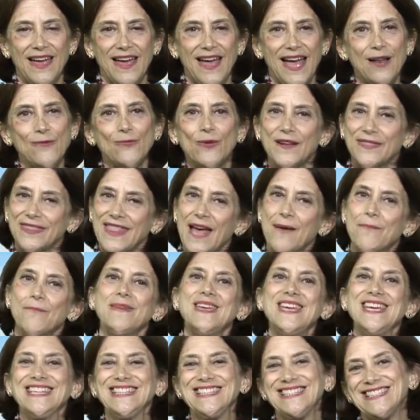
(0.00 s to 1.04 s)
And what that
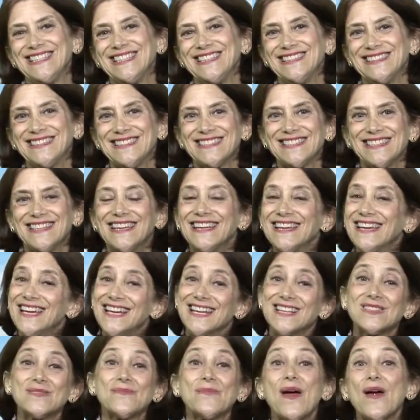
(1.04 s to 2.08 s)
means is
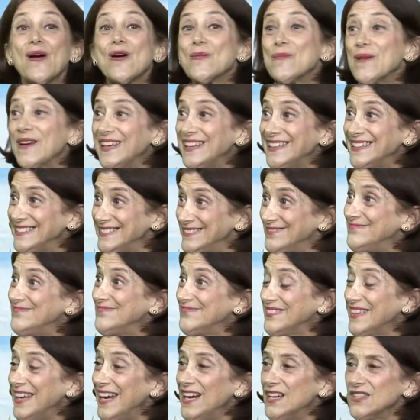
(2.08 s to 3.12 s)
experiment.
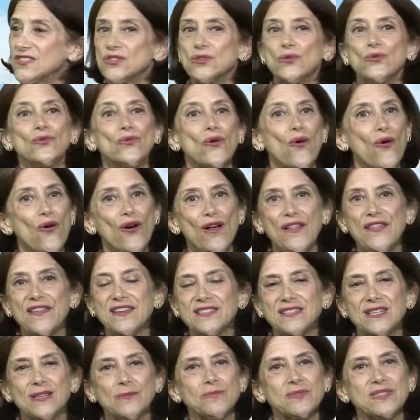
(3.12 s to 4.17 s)
Yeah, so all the
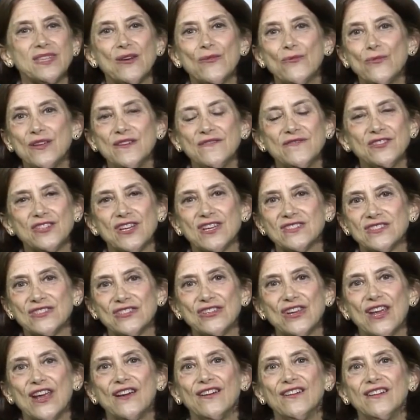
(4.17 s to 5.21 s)
tips that we've just
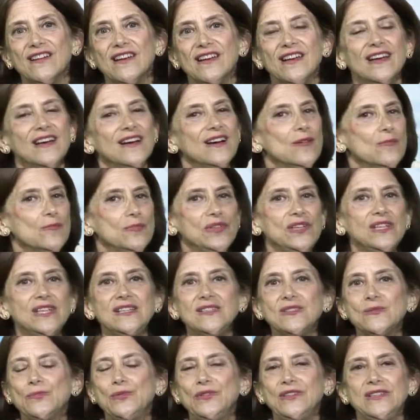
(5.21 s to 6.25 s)
shared,
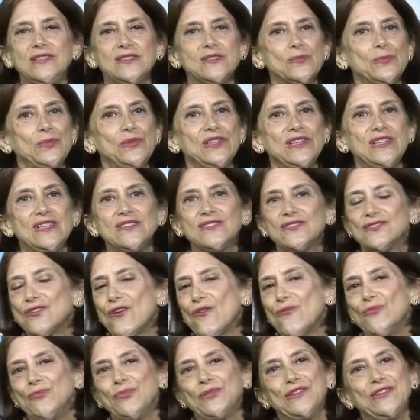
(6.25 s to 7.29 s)
please, please, please
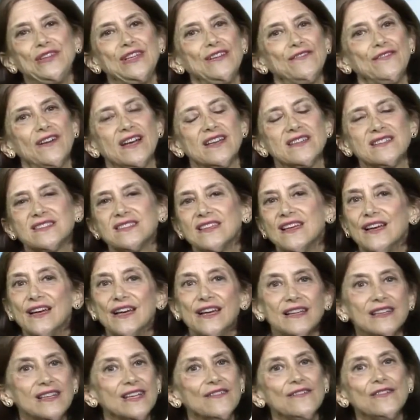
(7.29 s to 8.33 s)
don't believe us.
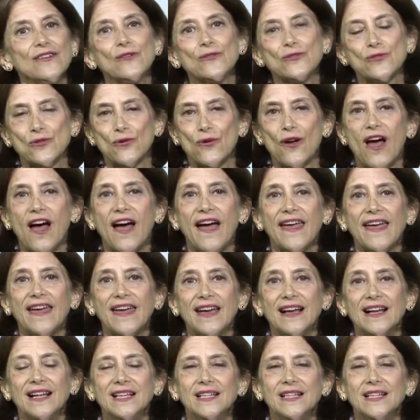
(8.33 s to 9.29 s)
Give it a try.